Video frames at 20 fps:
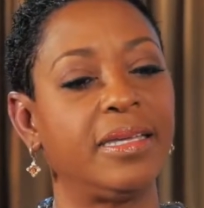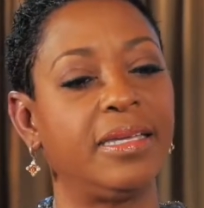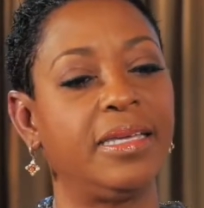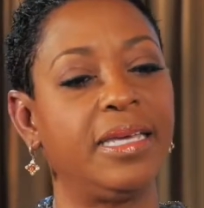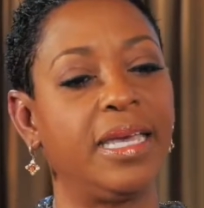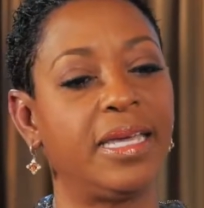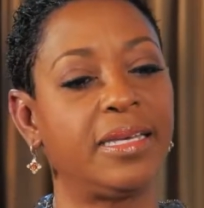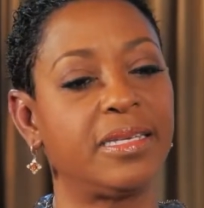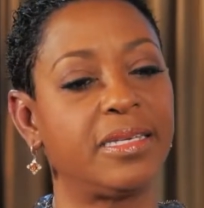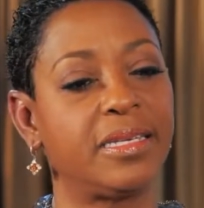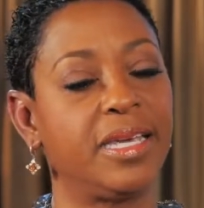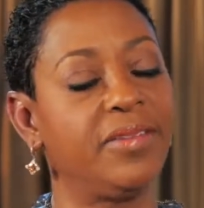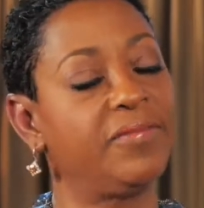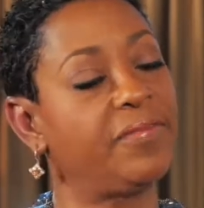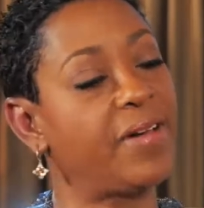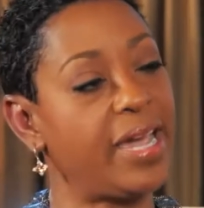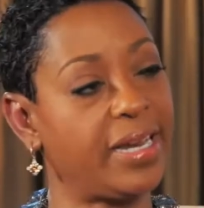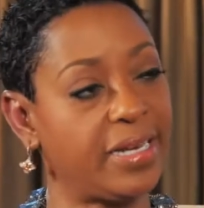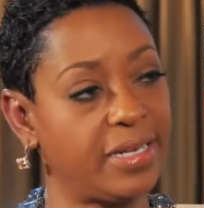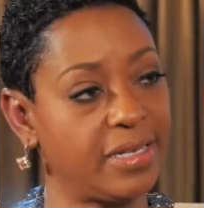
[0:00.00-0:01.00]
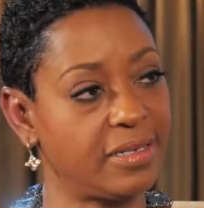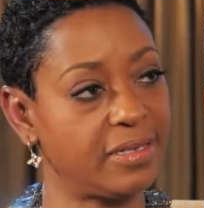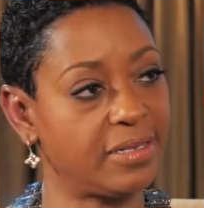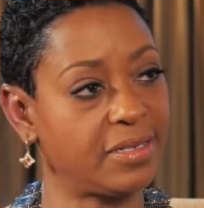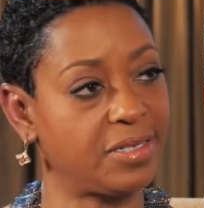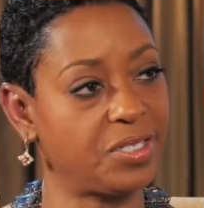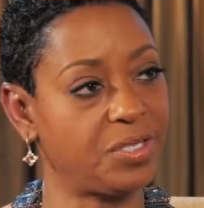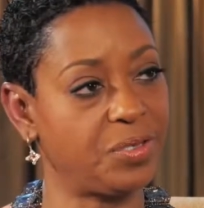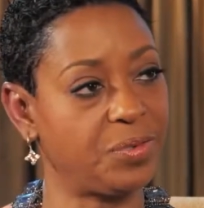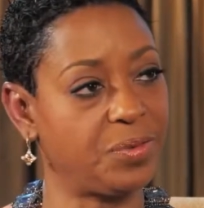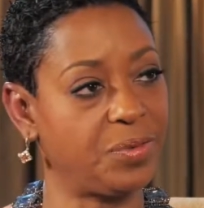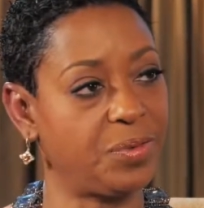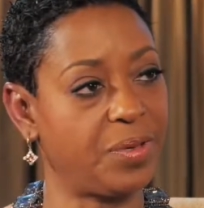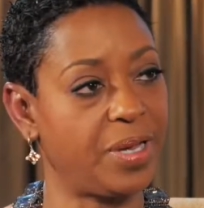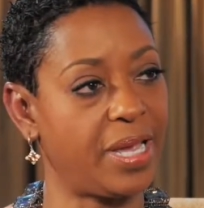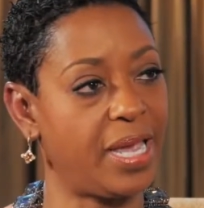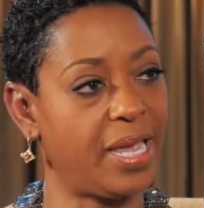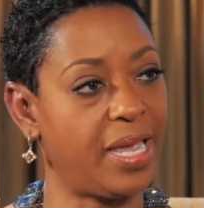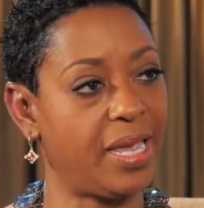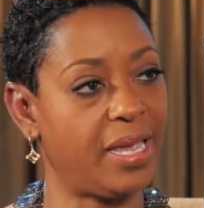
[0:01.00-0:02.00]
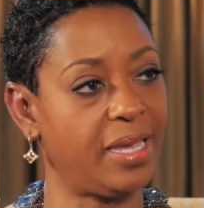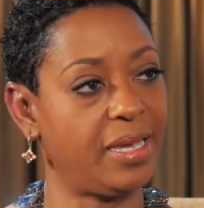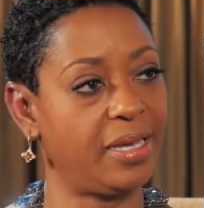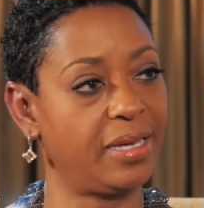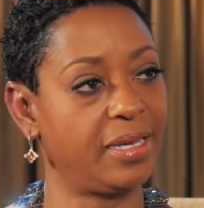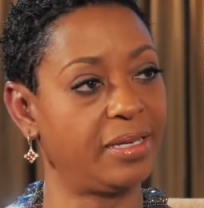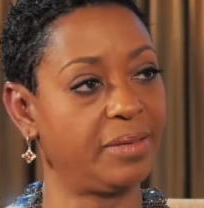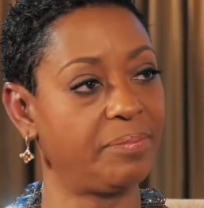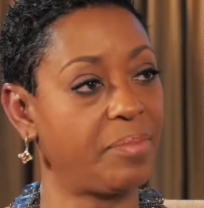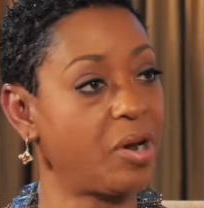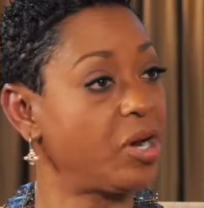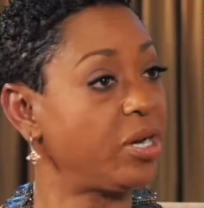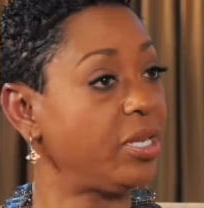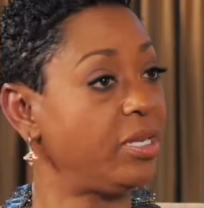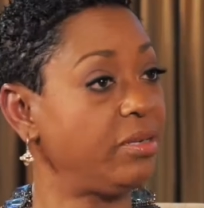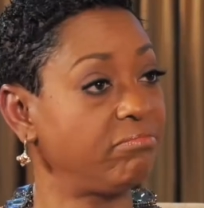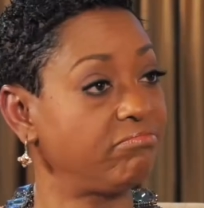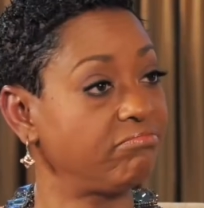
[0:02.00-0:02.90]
get invited to a party.